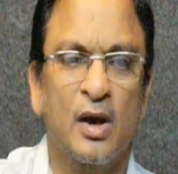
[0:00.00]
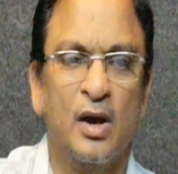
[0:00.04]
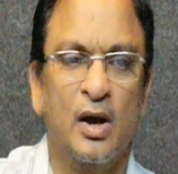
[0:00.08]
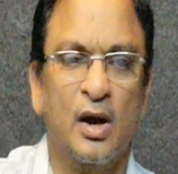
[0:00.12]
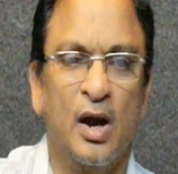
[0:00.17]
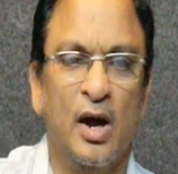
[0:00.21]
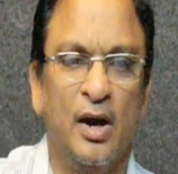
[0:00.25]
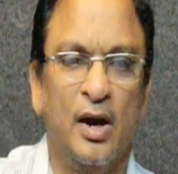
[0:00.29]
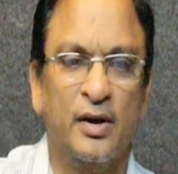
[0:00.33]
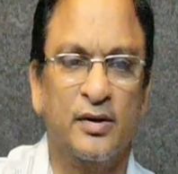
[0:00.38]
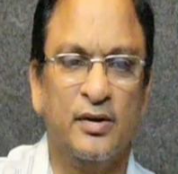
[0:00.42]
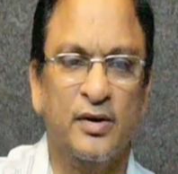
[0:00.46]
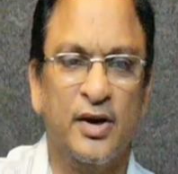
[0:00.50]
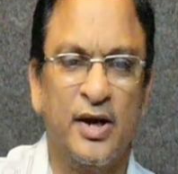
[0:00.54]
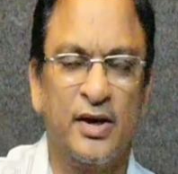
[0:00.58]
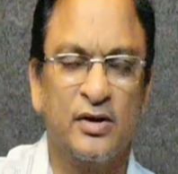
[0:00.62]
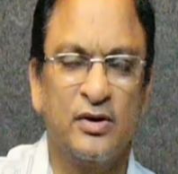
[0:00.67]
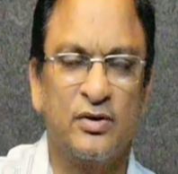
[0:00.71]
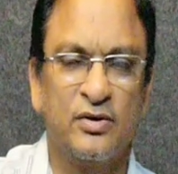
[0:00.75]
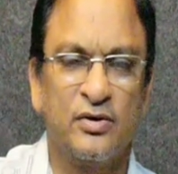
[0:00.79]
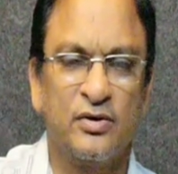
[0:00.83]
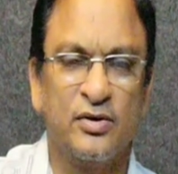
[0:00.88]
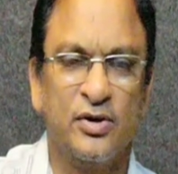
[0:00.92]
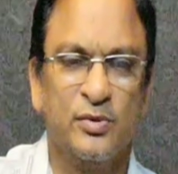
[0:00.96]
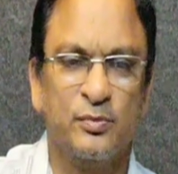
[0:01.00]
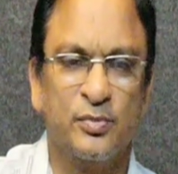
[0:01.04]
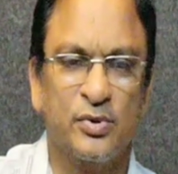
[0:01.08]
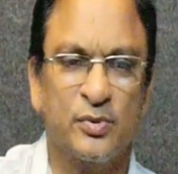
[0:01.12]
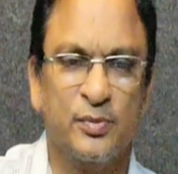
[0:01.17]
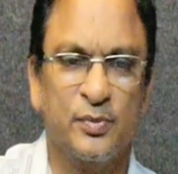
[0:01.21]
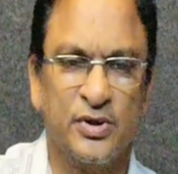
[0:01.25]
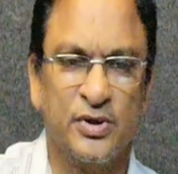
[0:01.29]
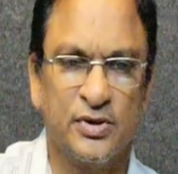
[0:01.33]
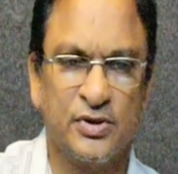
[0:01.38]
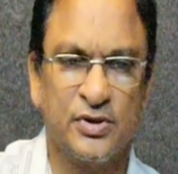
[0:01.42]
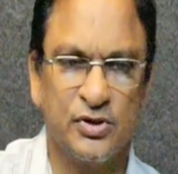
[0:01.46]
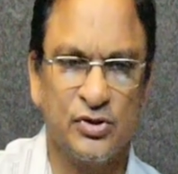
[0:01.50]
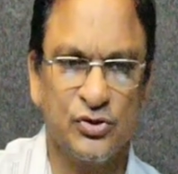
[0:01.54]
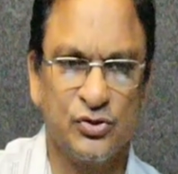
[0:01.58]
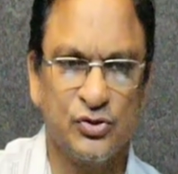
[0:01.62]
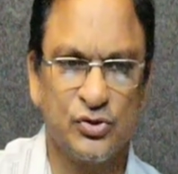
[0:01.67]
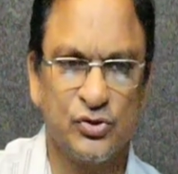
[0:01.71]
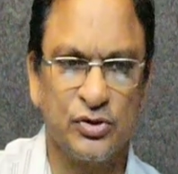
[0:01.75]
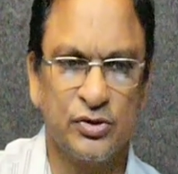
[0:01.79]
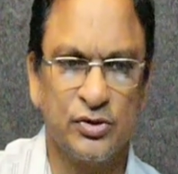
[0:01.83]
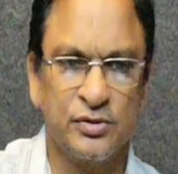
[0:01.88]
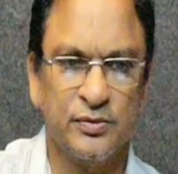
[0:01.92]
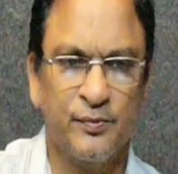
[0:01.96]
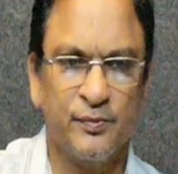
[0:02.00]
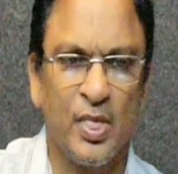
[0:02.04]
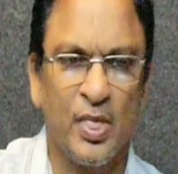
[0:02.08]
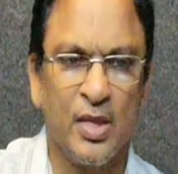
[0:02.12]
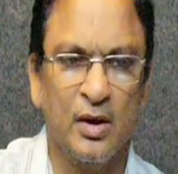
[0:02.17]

and directory implementation,